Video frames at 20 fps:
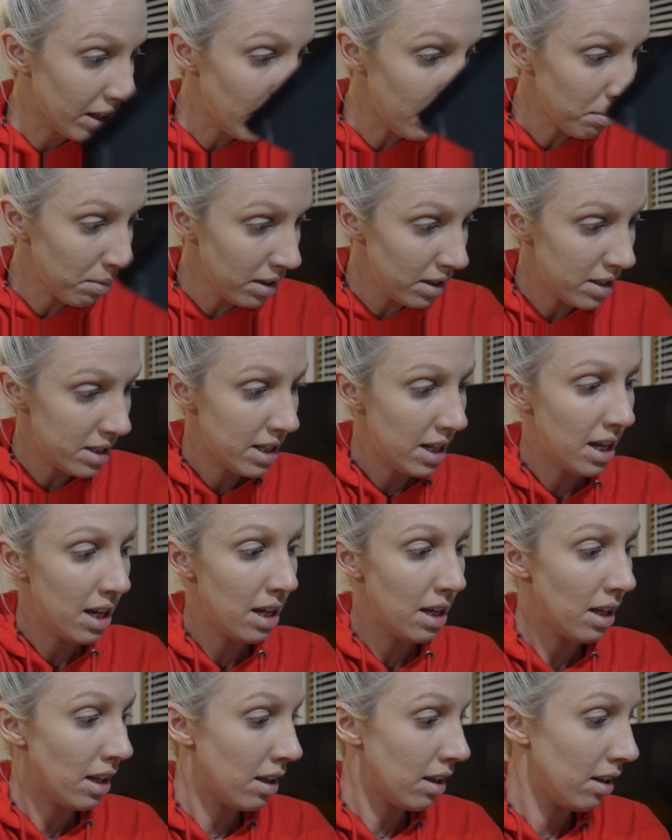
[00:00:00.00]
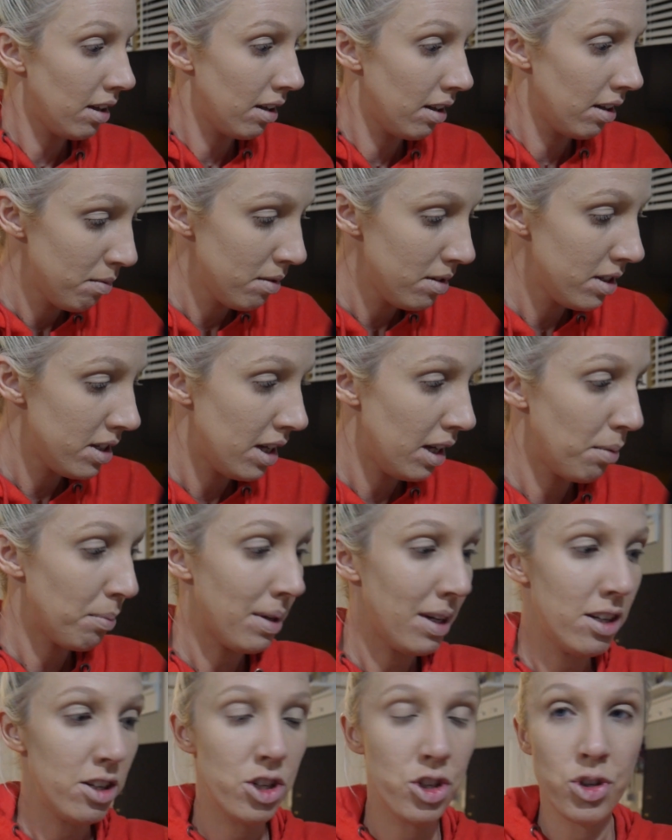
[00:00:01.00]
I'm going to take
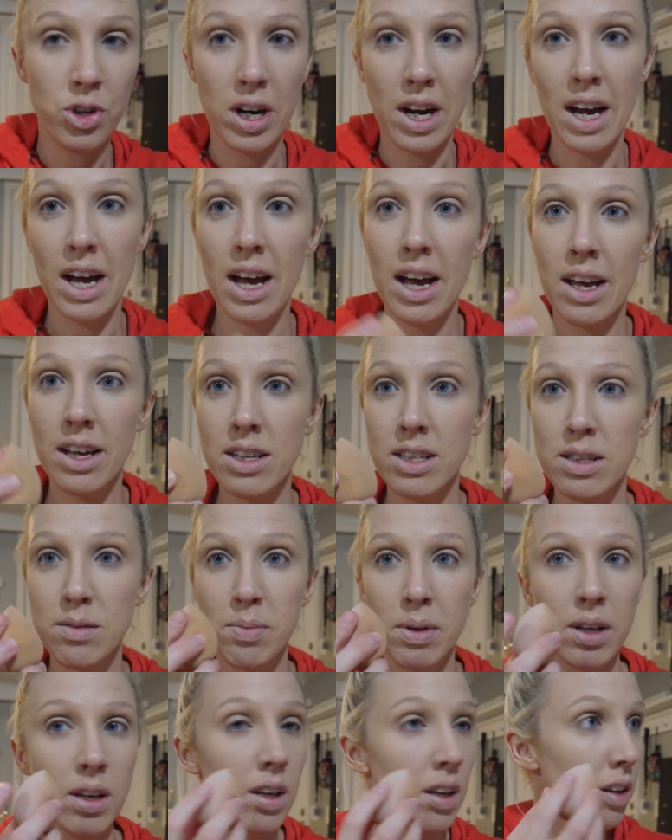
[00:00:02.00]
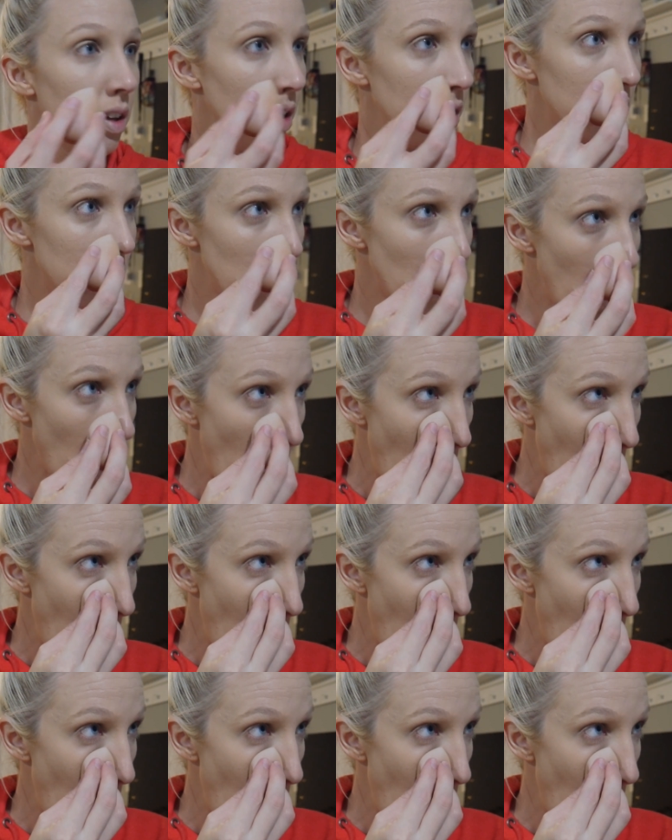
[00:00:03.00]
my dry sponge